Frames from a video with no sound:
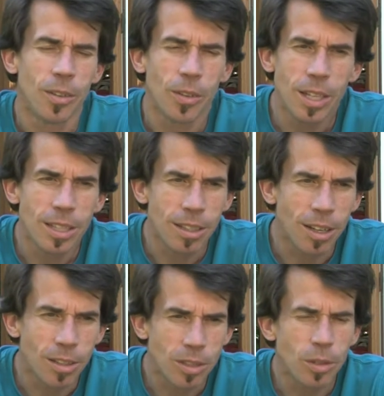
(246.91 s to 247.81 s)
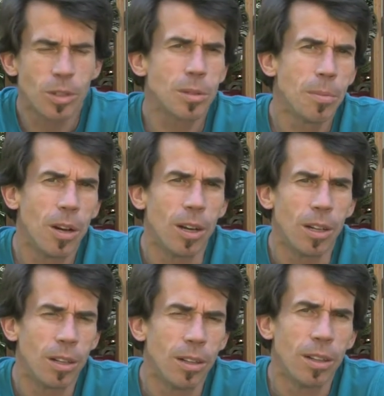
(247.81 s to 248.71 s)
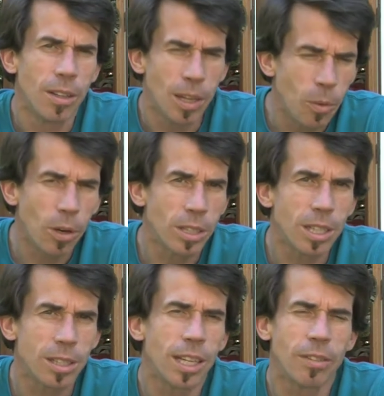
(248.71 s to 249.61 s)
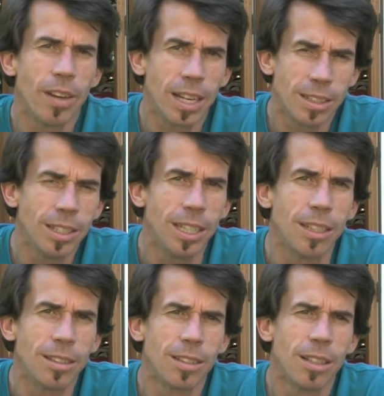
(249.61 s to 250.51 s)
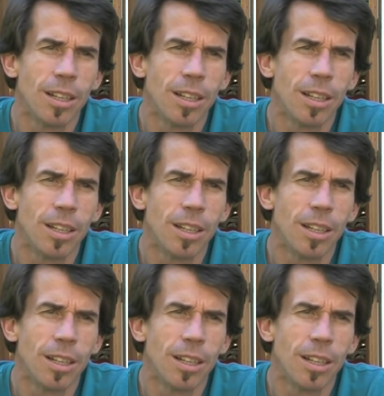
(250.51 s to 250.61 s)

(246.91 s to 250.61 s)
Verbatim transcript: These are so small, they work just like vaccines.